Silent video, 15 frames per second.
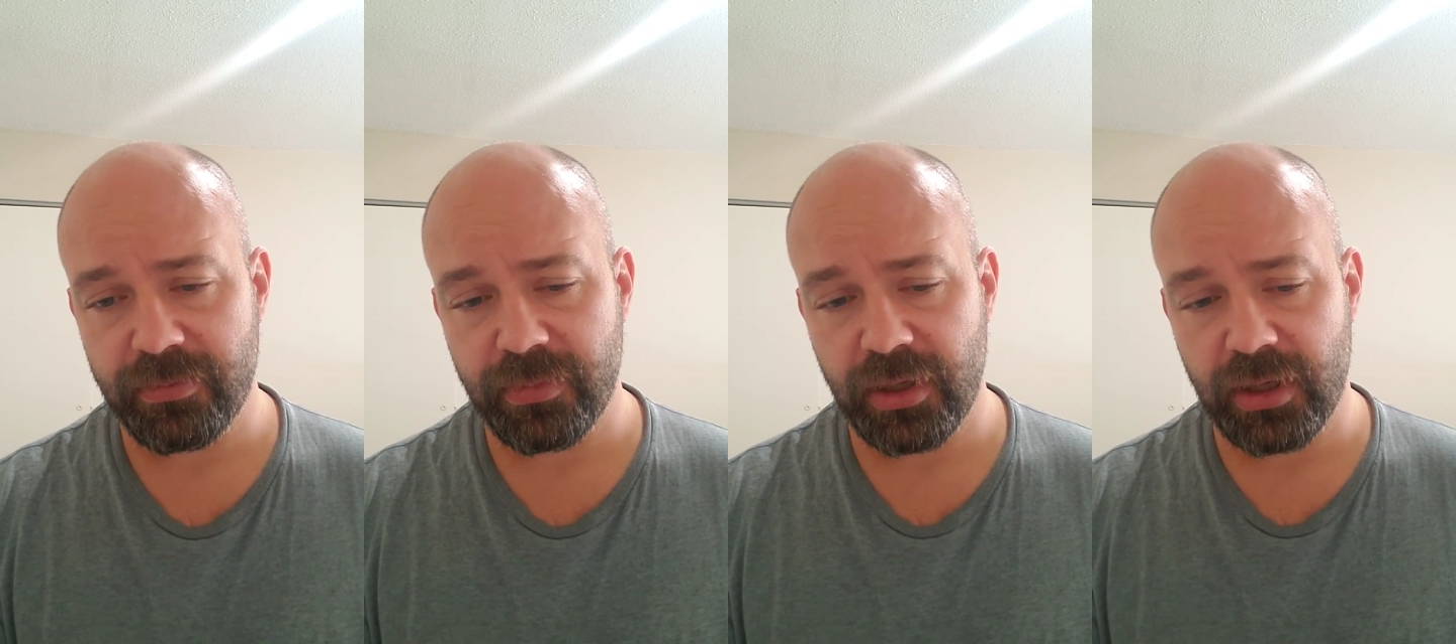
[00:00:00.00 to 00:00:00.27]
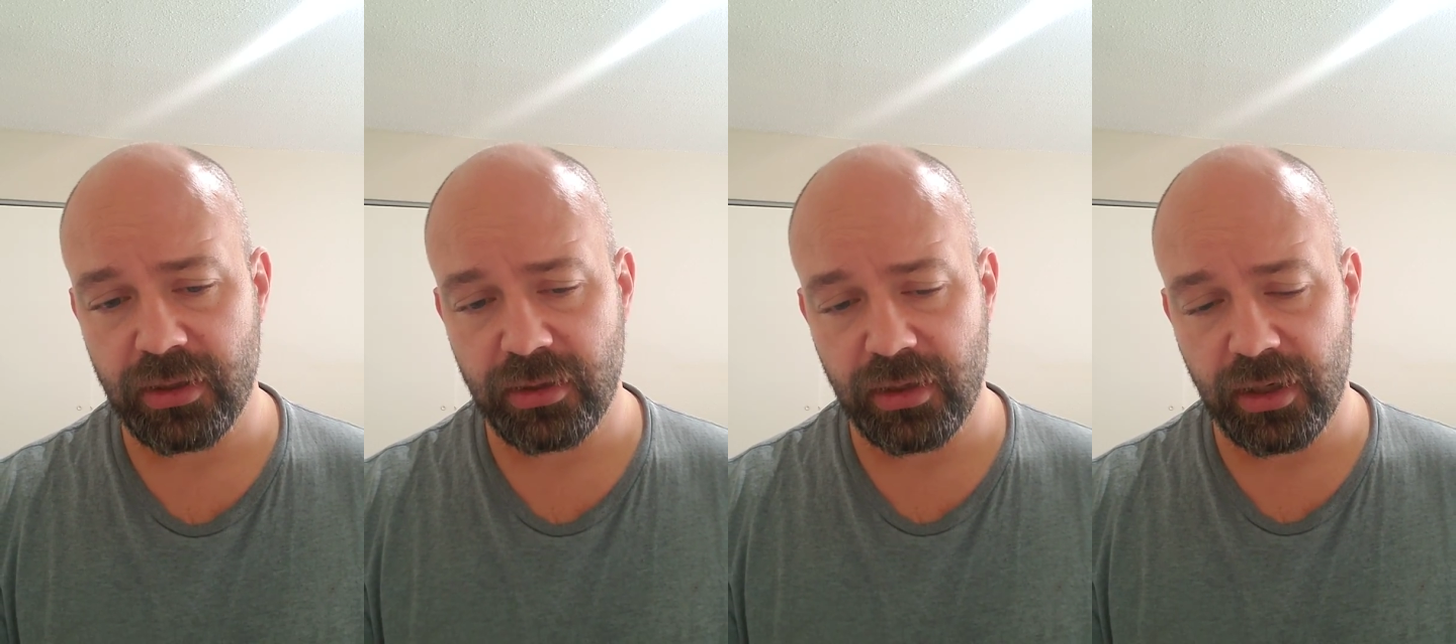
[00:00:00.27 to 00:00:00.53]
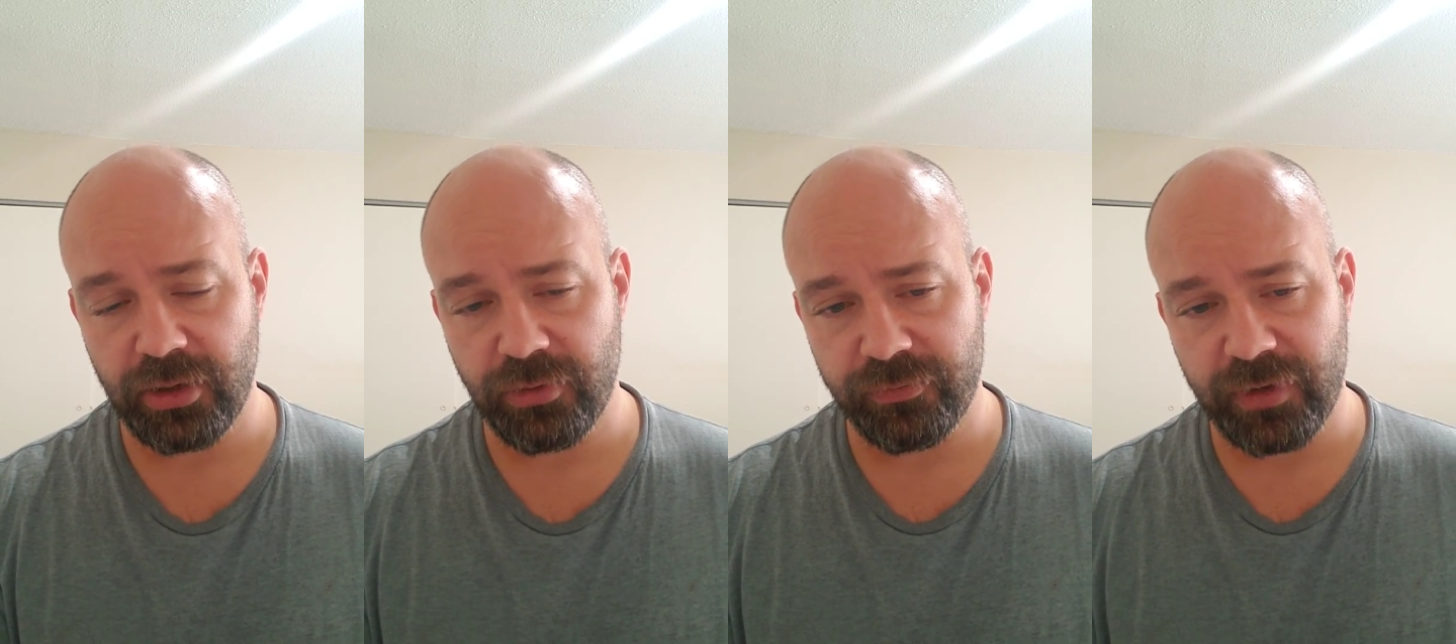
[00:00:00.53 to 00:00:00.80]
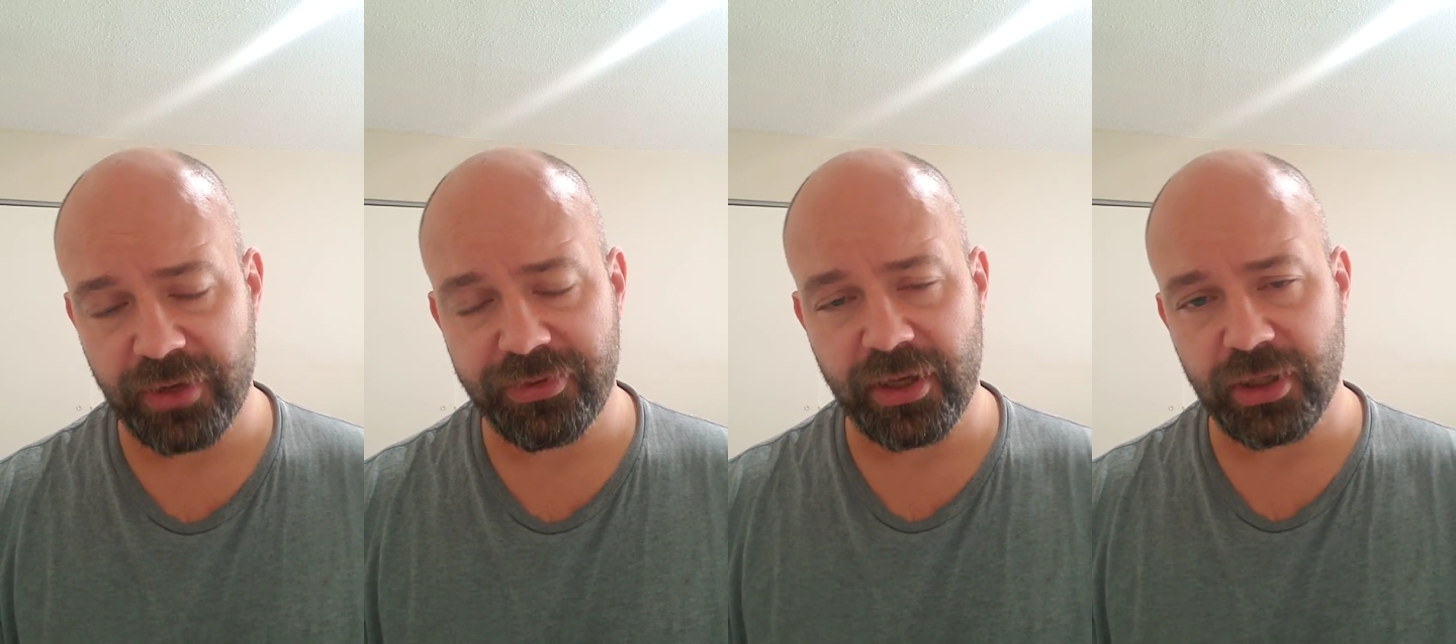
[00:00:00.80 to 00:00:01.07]
and you've
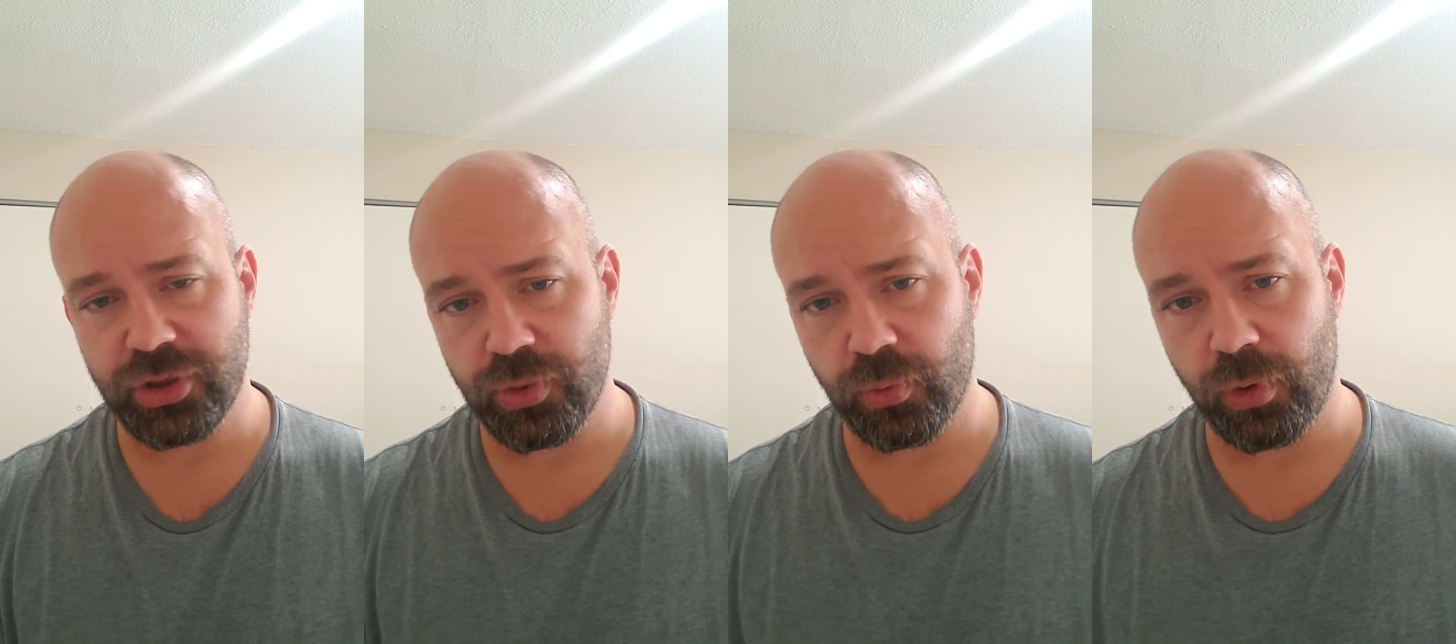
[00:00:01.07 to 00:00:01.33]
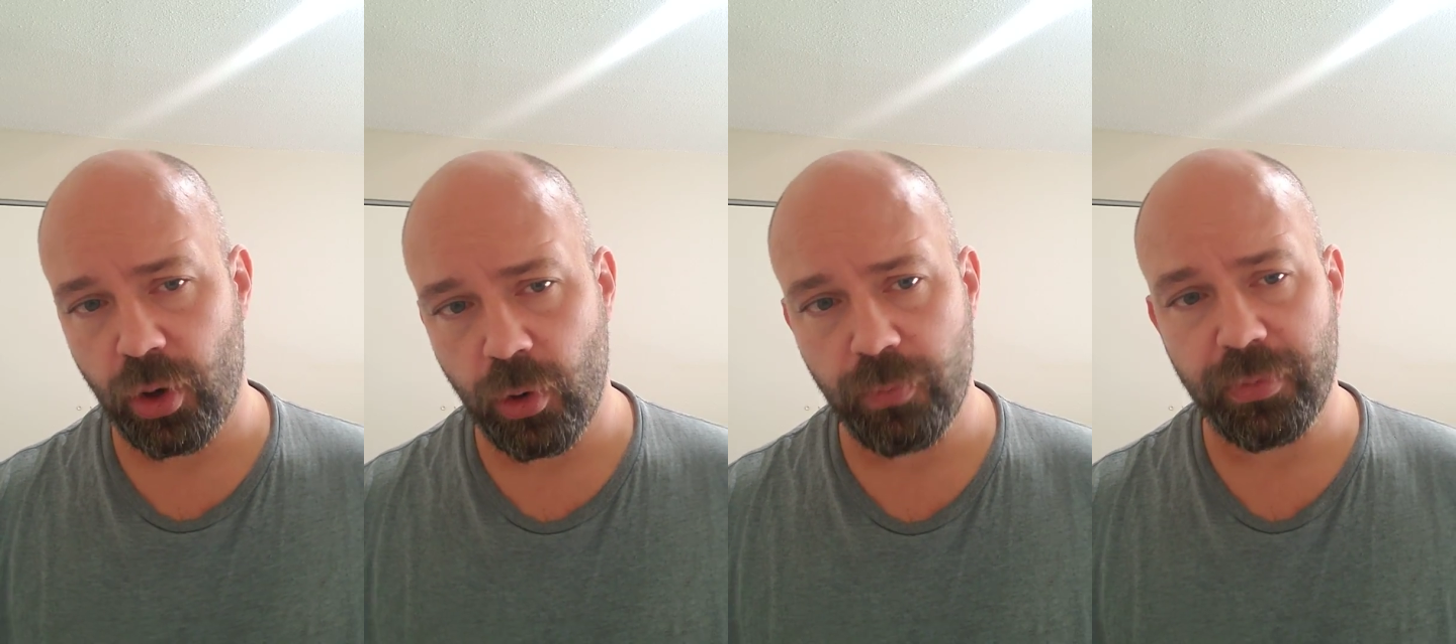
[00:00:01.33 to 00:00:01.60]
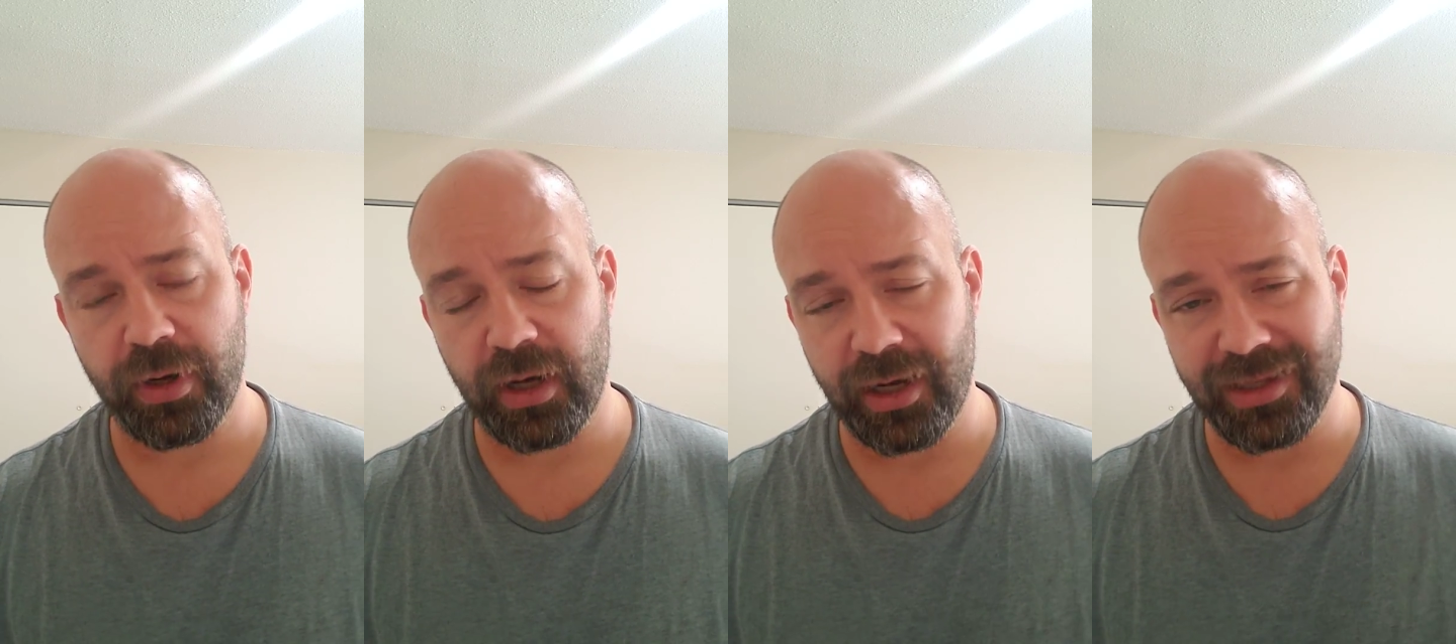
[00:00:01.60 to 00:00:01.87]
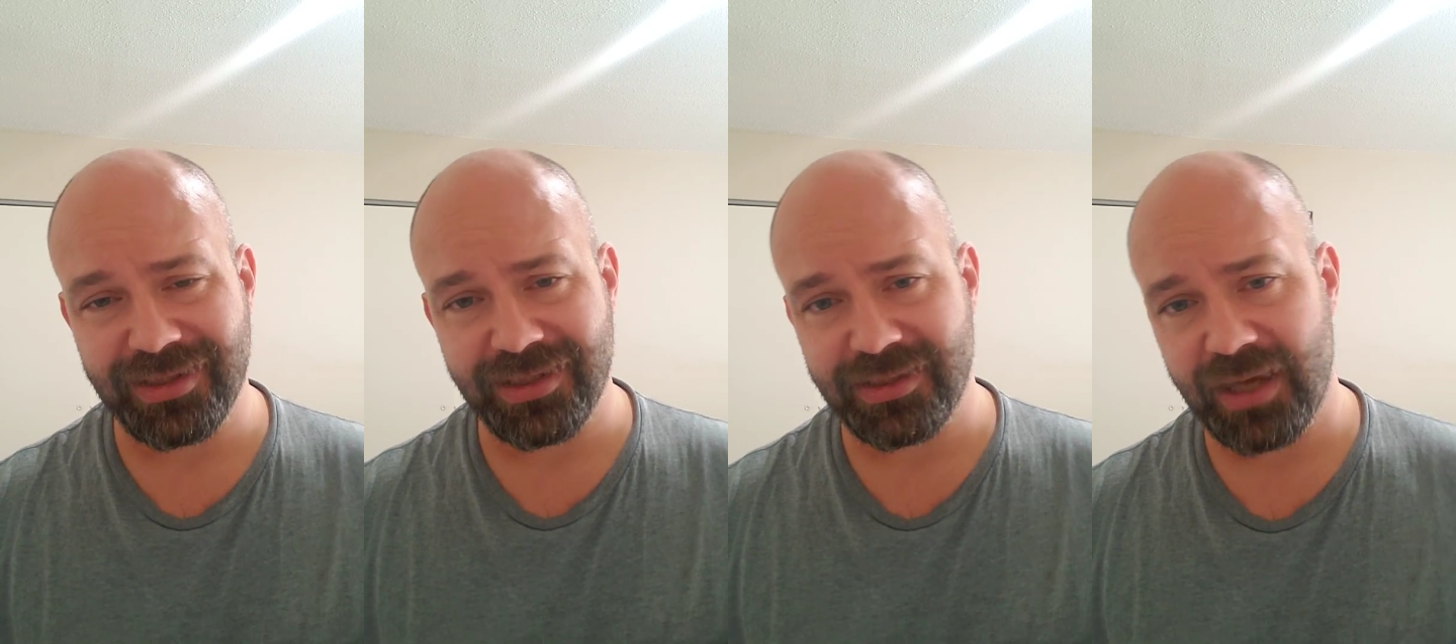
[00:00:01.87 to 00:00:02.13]
got that door open and
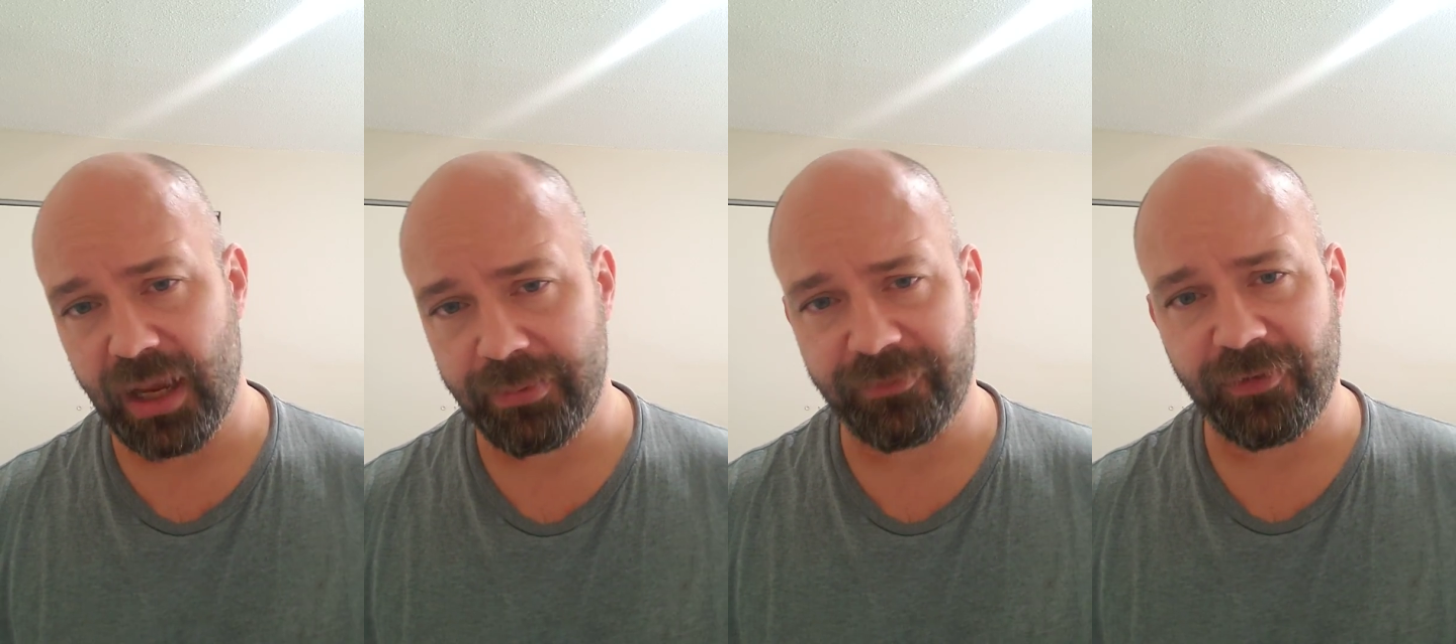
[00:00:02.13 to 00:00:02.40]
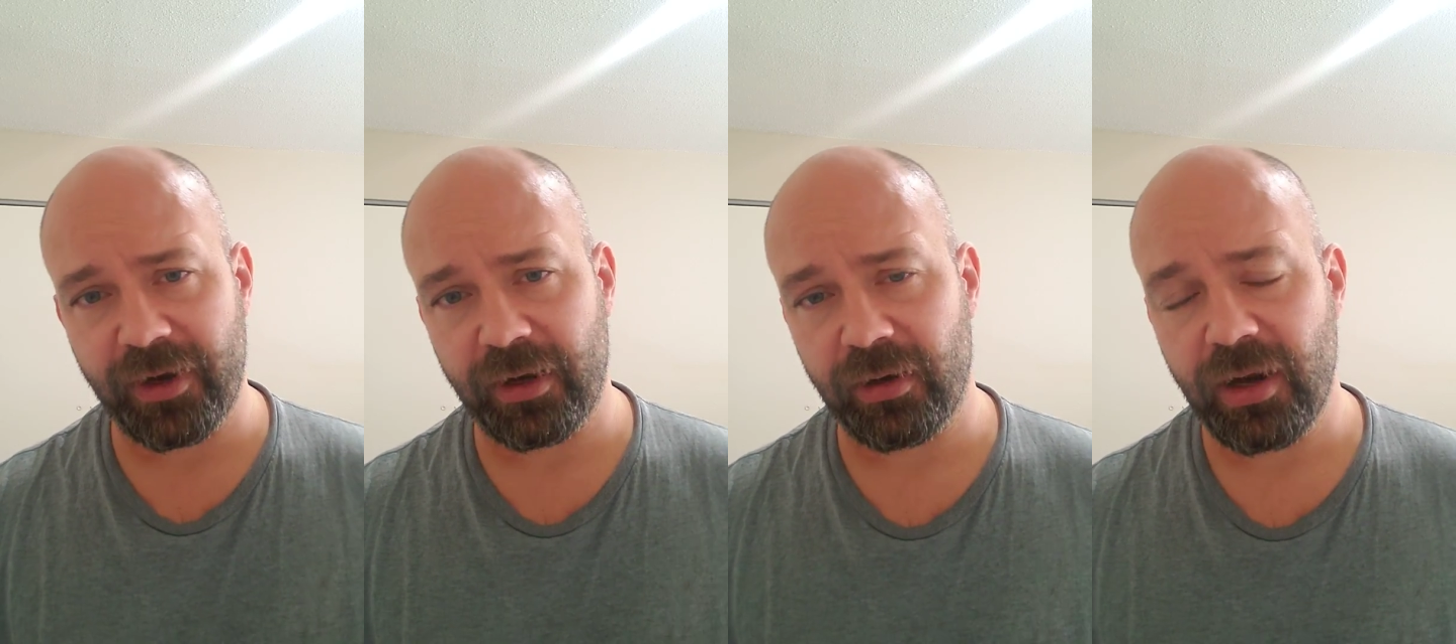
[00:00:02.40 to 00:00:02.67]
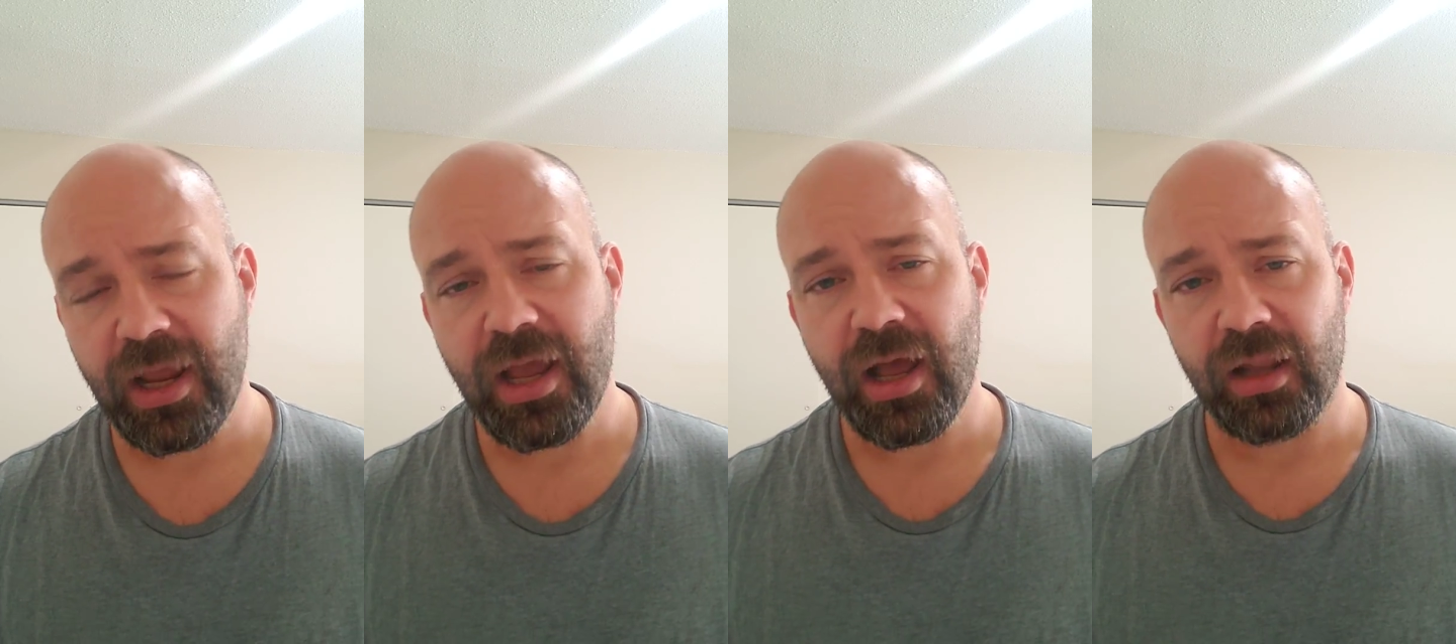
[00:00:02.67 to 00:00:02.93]
it's a top fire,